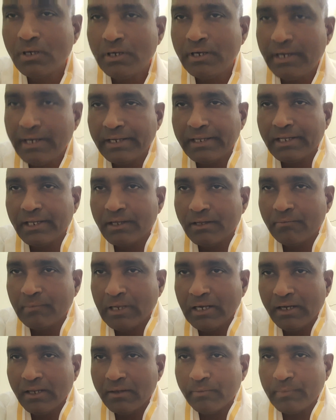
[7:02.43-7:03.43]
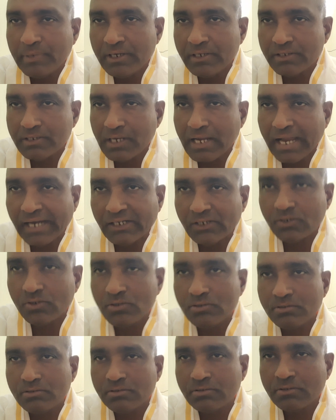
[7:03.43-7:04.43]
Drinking milk means
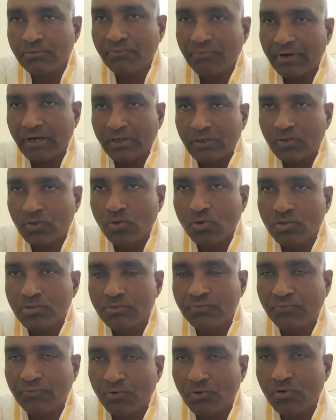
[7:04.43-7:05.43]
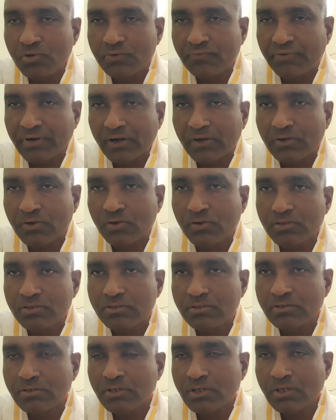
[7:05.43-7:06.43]
lactose, fructose, fruit
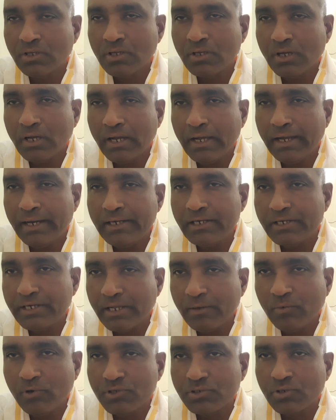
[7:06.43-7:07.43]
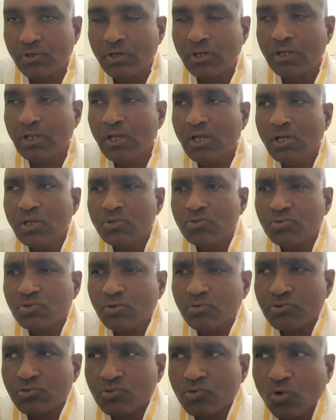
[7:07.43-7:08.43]
fructose, and table sugar.
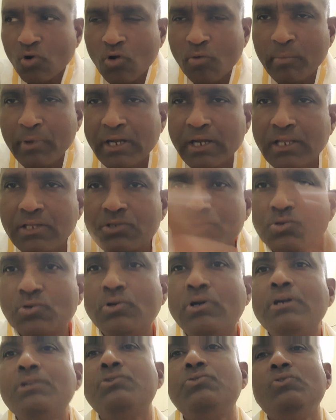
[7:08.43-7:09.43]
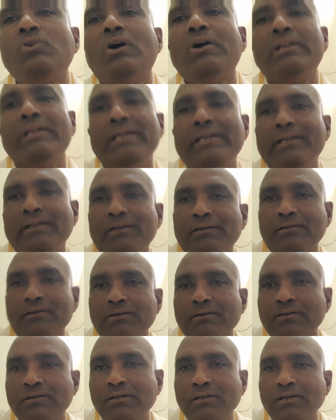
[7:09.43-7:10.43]
So many sugars you are
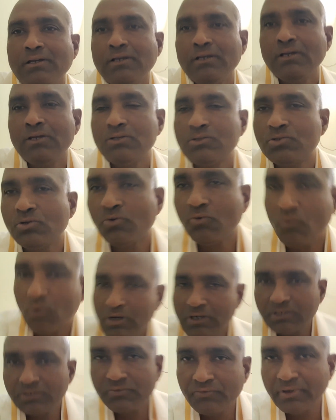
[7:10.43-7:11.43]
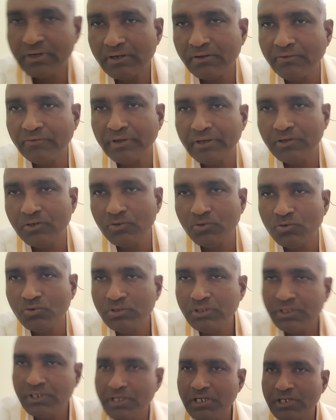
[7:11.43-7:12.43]
eating. So whenever you
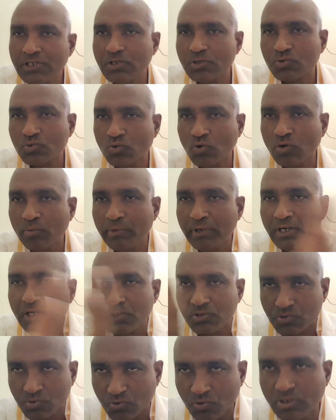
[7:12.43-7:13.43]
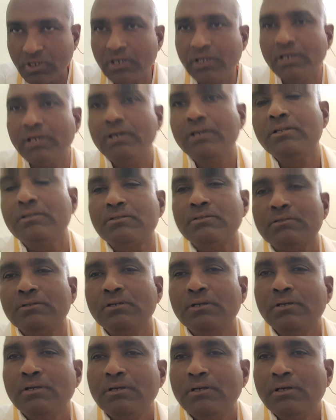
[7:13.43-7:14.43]
eat so many sugars,
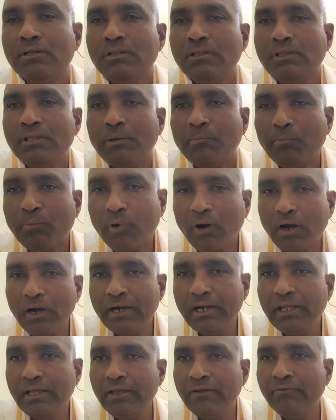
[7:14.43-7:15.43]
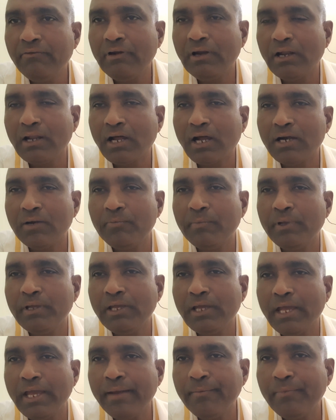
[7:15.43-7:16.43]
the body will not
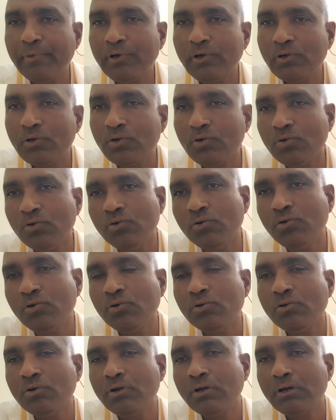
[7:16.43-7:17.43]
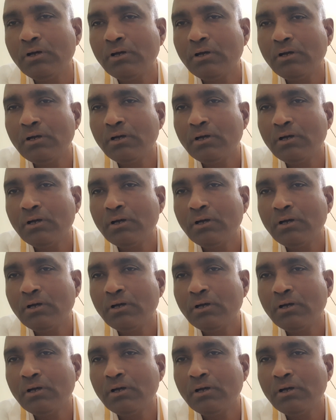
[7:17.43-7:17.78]
be able to